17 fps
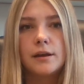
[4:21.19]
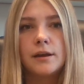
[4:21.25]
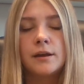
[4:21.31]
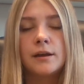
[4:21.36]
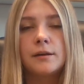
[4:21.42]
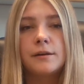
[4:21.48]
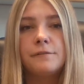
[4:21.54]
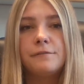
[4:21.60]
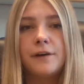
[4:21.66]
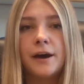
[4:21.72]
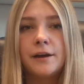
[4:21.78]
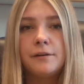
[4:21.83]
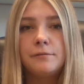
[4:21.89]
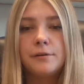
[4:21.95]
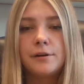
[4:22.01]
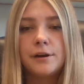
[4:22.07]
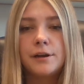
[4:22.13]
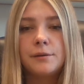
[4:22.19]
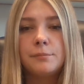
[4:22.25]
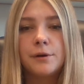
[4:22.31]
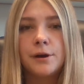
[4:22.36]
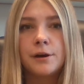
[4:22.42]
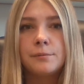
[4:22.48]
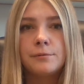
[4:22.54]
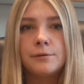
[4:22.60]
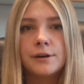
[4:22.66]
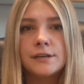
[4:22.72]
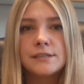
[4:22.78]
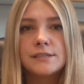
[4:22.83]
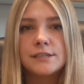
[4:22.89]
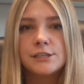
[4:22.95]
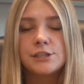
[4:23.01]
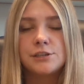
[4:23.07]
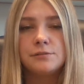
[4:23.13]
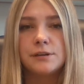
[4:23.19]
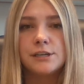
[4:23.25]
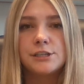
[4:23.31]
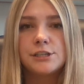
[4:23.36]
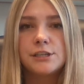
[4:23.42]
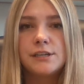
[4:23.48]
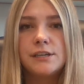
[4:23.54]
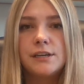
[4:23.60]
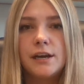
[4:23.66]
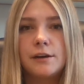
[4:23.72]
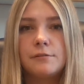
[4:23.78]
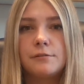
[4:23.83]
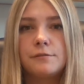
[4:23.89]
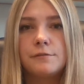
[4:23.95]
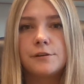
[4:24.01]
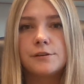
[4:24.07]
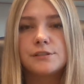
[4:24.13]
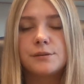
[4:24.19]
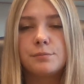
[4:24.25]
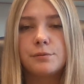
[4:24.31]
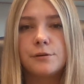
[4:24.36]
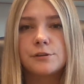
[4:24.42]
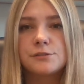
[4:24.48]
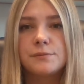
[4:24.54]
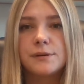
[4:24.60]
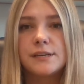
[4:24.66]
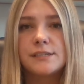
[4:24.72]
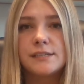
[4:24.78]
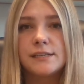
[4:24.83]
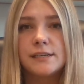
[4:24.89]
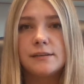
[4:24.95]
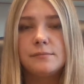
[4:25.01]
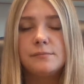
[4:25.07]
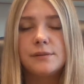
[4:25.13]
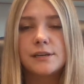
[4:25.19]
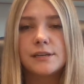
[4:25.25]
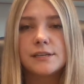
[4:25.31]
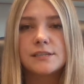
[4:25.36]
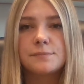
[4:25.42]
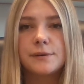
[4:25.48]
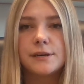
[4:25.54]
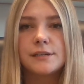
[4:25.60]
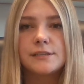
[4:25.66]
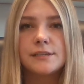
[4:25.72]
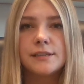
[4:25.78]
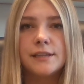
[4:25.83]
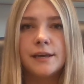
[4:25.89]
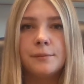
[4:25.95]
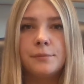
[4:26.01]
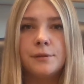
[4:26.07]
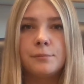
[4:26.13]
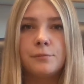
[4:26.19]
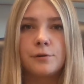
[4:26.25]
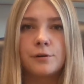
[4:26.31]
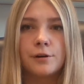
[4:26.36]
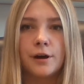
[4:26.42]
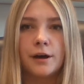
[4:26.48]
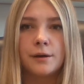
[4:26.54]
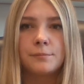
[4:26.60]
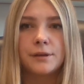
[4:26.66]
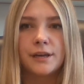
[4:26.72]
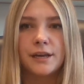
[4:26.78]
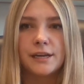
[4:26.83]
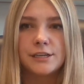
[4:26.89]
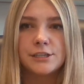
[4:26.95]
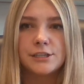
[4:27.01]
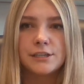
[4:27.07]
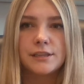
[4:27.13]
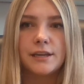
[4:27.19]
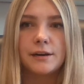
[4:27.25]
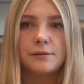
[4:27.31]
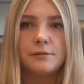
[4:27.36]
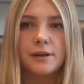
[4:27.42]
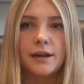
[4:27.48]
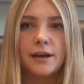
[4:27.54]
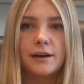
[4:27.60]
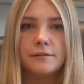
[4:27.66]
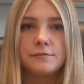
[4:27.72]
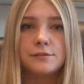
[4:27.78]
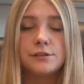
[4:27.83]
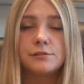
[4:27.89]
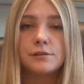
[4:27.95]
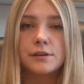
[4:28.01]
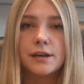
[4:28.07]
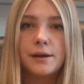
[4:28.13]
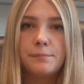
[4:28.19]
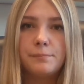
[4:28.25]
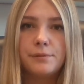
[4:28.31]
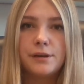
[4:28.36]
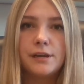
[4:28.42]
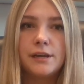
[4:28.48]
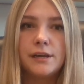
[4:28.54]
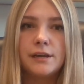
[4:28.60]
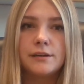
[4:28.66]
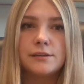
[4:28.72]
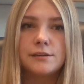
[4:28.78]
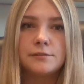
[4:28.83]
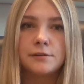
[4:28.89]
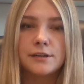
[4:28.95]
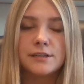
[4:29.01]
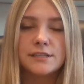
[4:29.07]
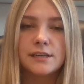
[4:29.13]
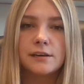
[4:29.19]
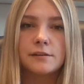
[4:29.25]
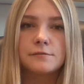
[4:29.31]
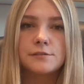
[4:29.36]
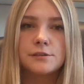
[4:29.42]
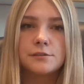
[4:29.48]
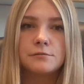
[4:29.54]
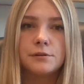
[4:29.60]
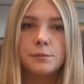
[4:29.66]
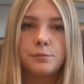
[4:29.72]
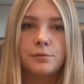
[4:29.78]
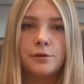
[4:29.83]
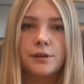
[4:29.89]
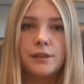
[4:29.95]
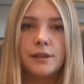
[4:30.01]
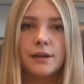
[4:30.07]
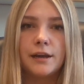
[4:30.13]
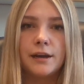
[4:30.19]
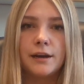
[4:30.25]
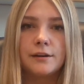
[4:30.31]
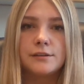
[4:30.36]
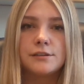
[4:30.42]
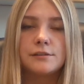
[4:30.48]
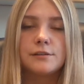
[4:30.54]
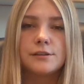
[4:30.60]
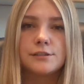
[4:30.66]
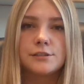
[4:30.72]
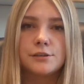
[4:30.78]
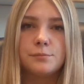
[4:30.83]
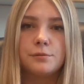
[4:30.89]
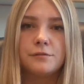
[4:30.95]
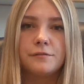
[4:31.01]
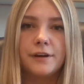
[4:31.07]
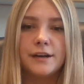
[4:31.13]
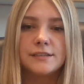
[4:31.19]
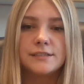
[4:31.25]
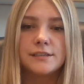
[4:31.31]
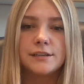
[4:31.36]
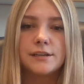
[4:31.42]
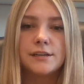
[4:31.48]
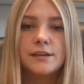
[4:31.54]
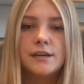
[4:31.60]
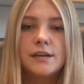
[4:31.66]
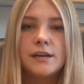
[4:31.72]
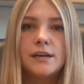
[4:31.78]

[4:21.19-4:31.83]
If I were in Barbara's situation, I would first approach my team and explain to them the moral obligation that we have to our company and to ourselves to report the error to our supervisor.